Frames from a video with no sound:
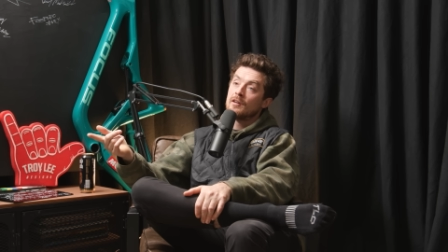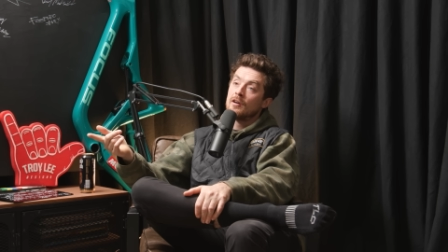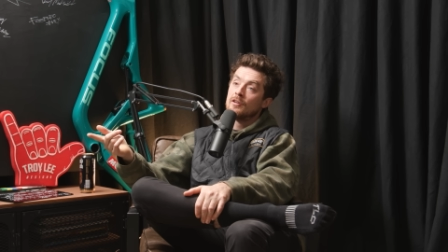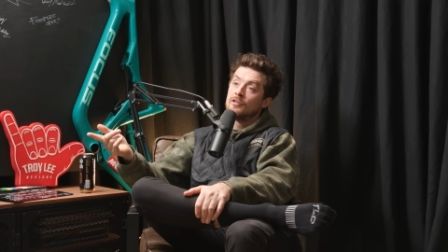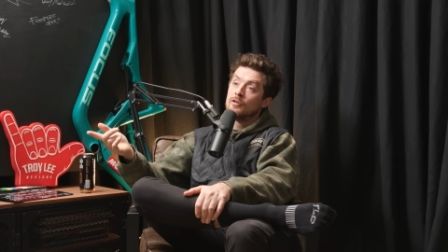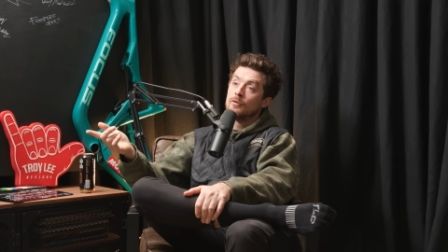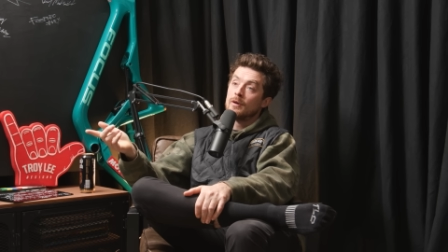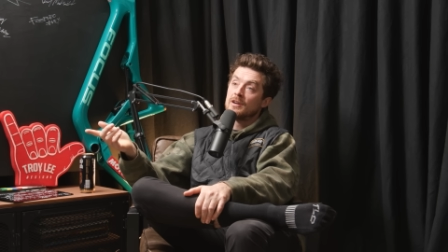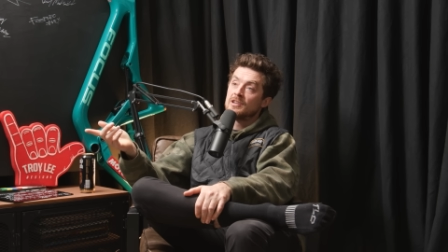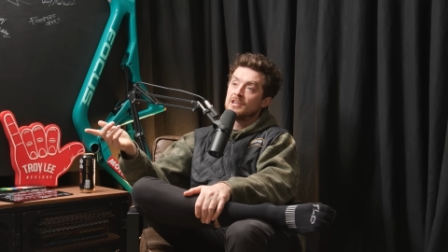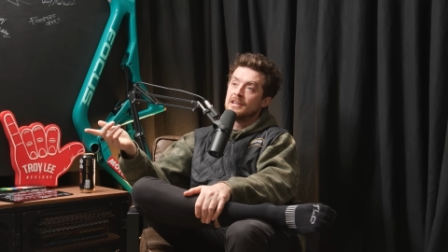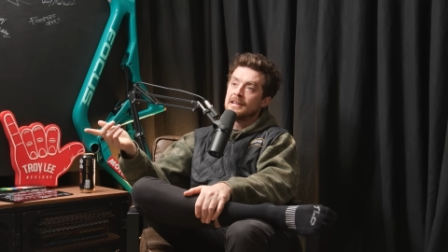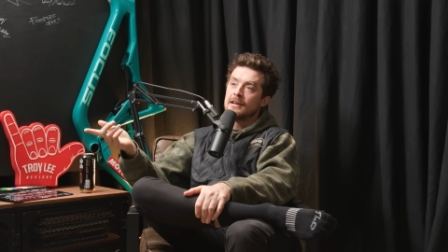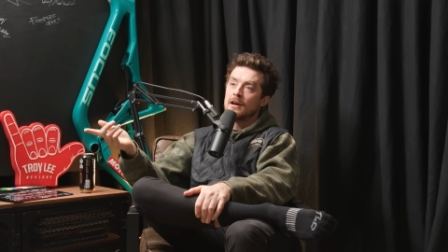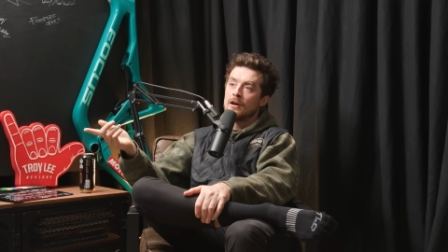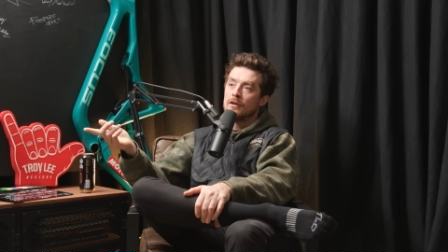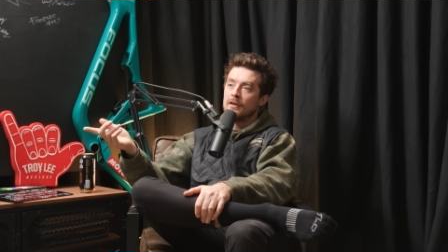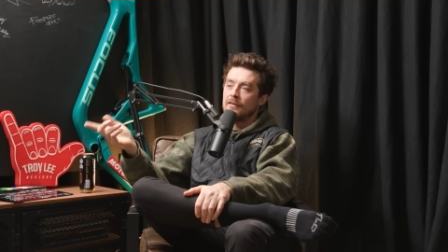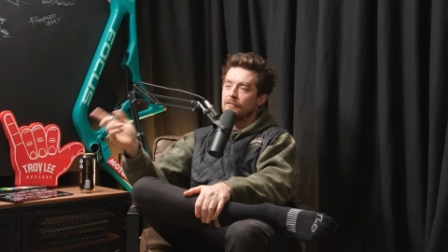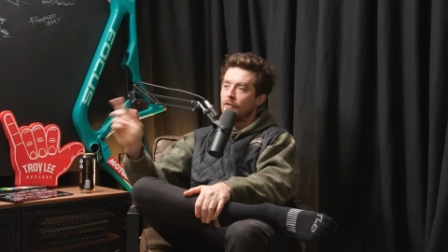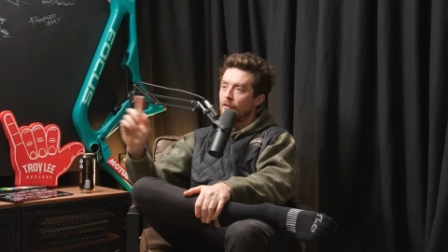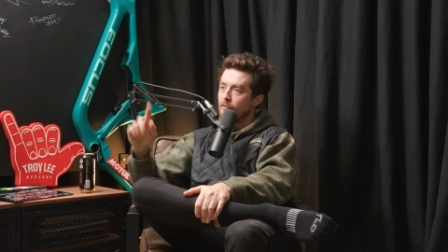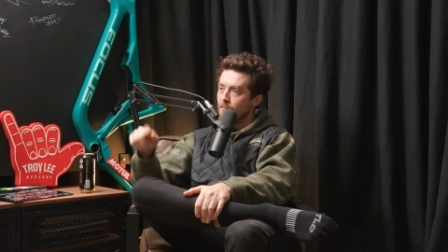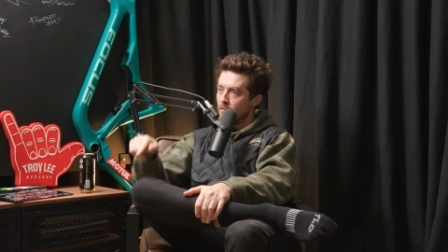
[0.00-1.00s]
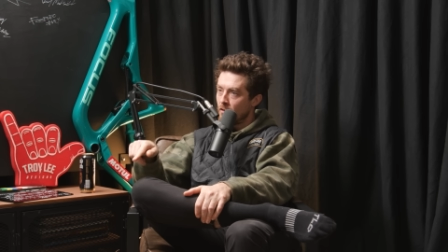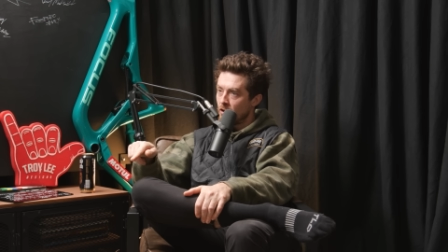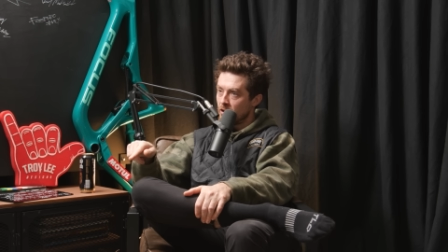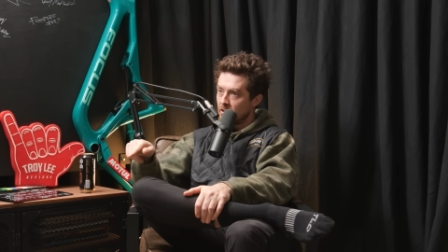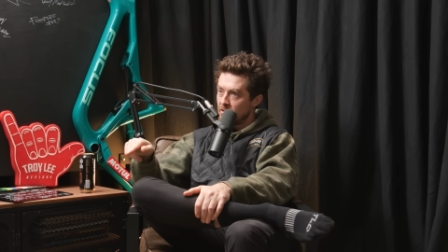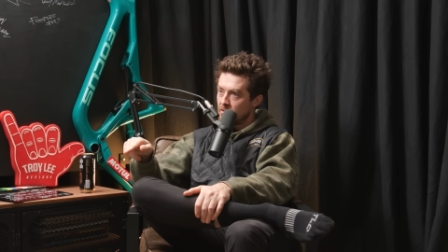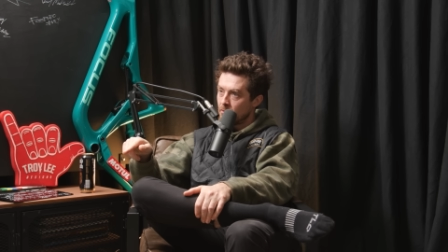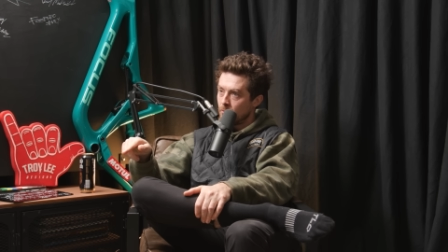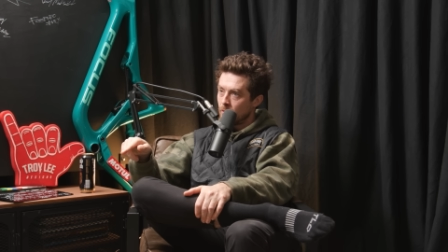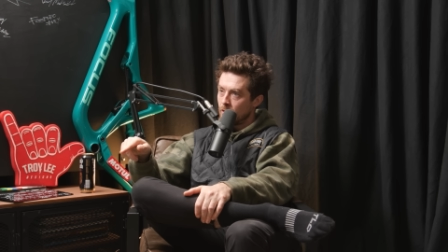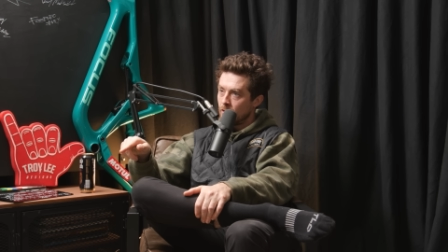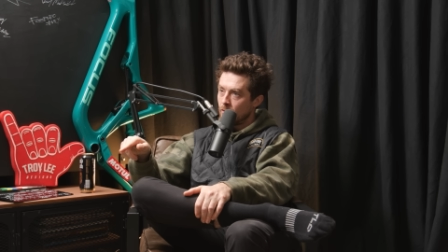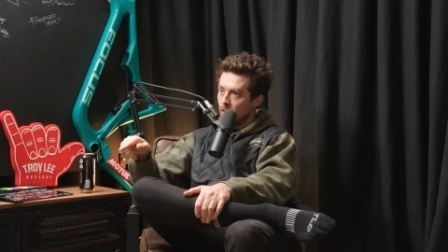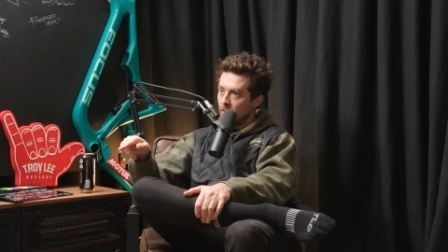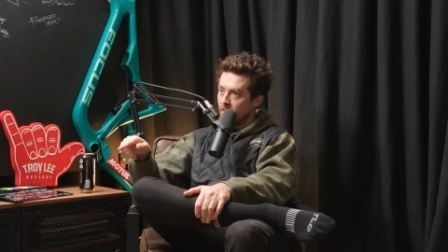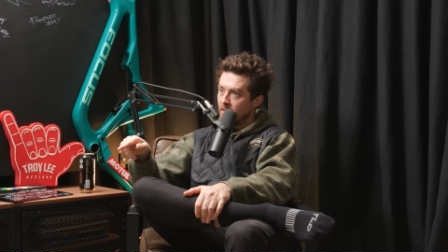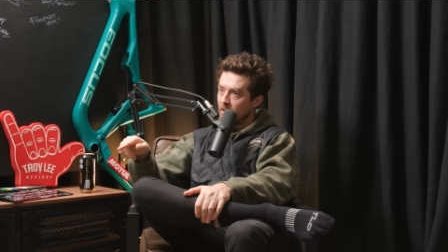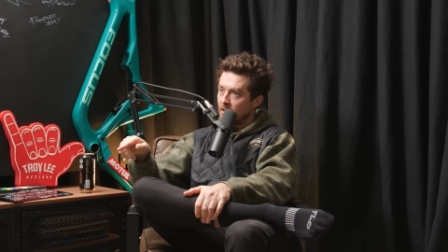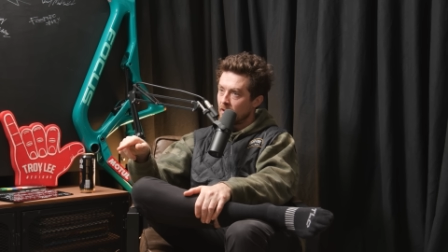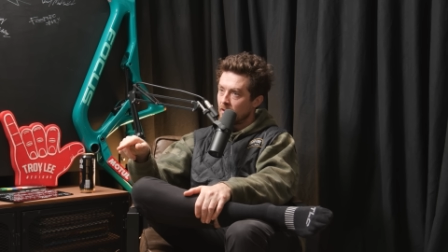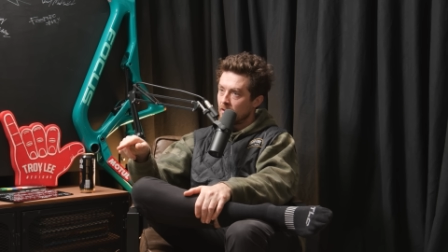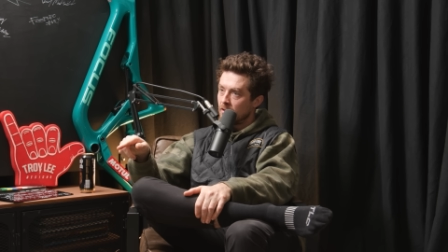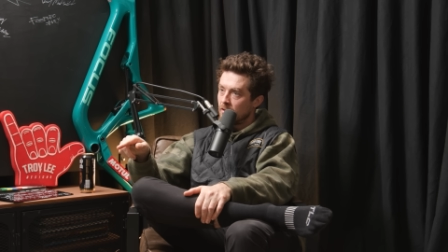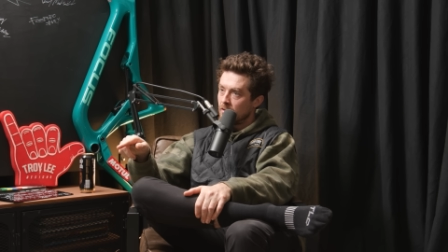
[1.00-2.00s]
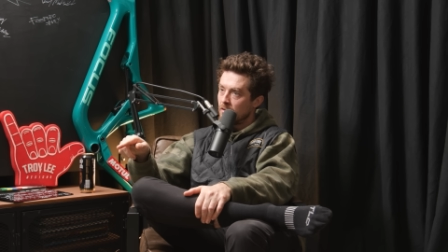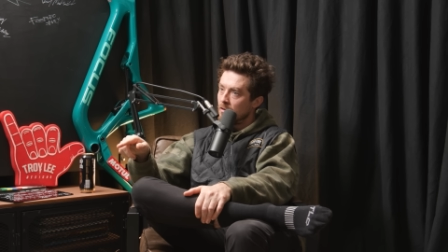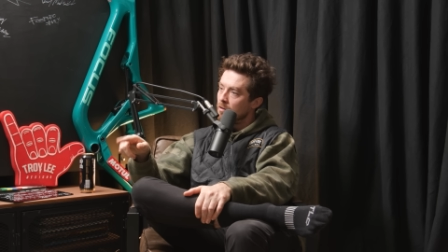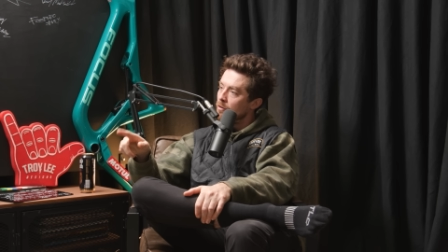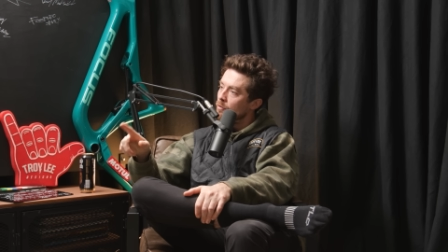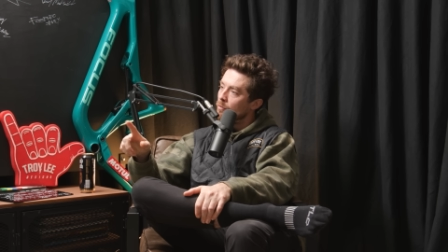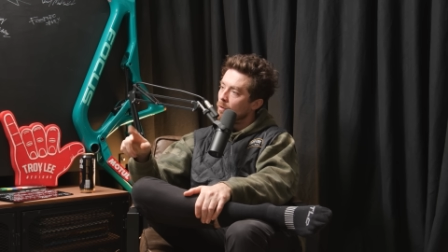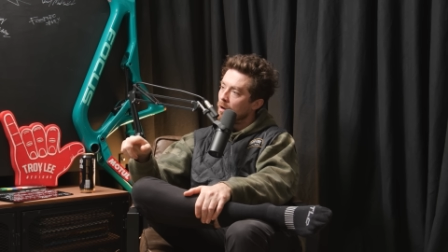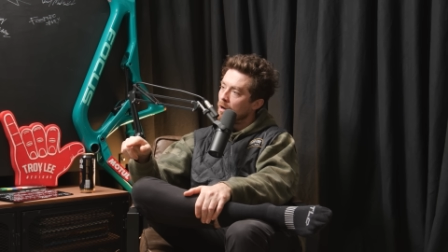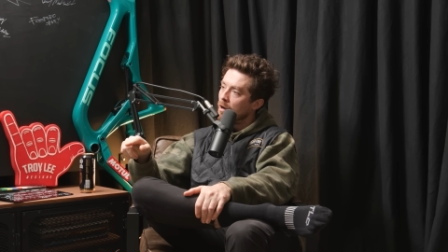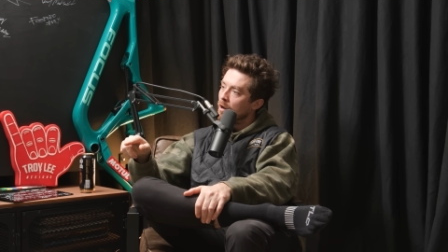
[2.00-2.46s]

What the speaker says: I do actually go if I find someone who I